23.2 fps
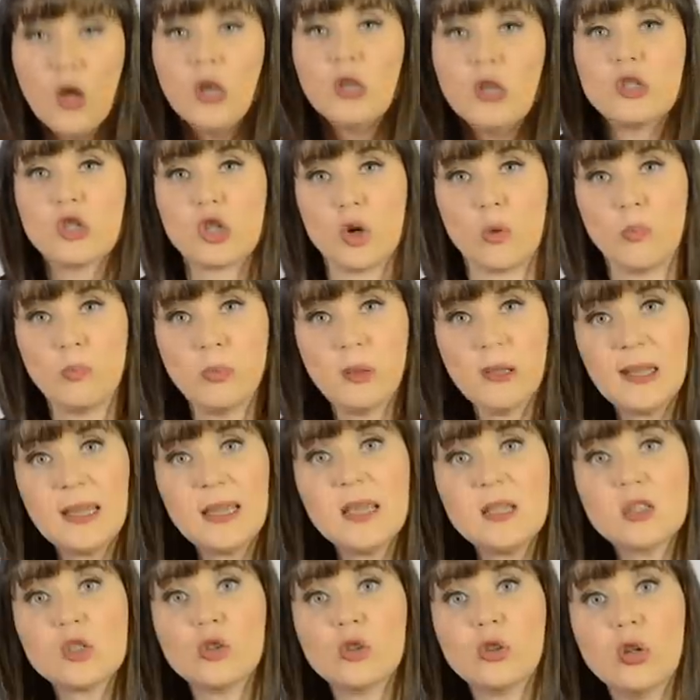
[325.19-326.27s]
So
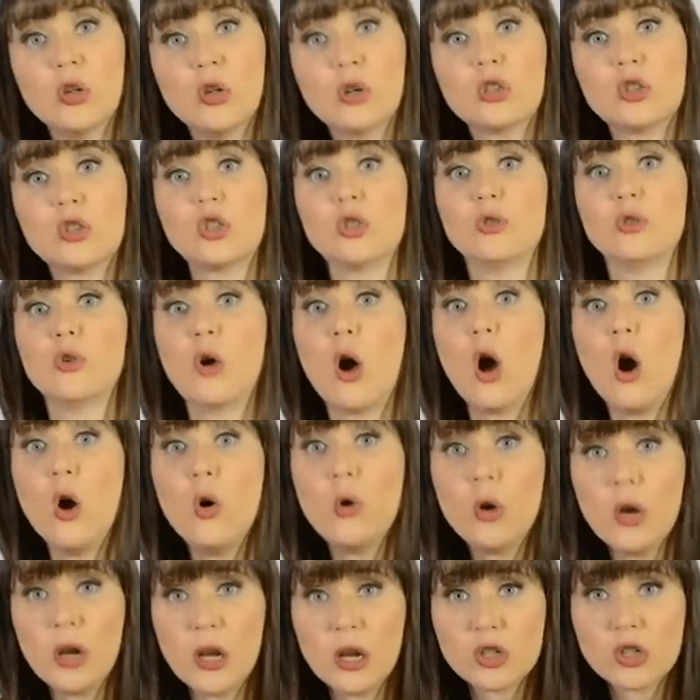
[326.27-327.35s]
please look to
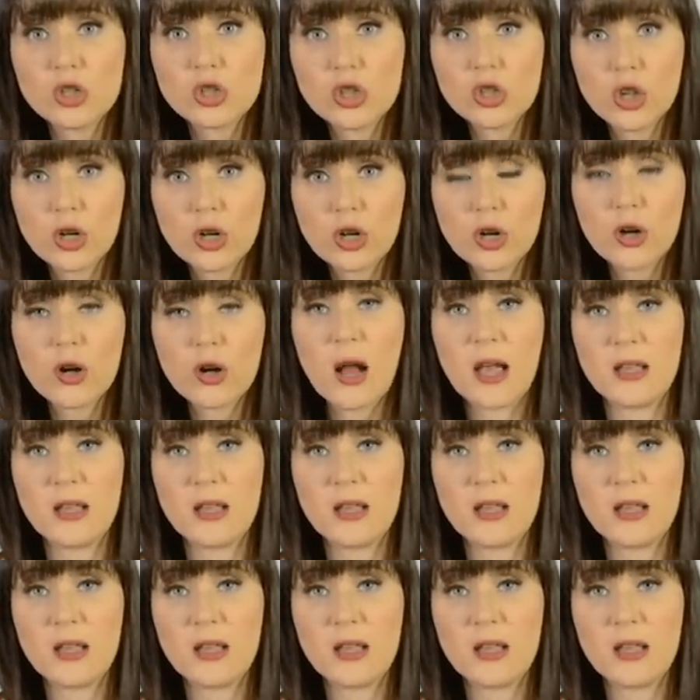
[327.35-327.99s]
coconut sugar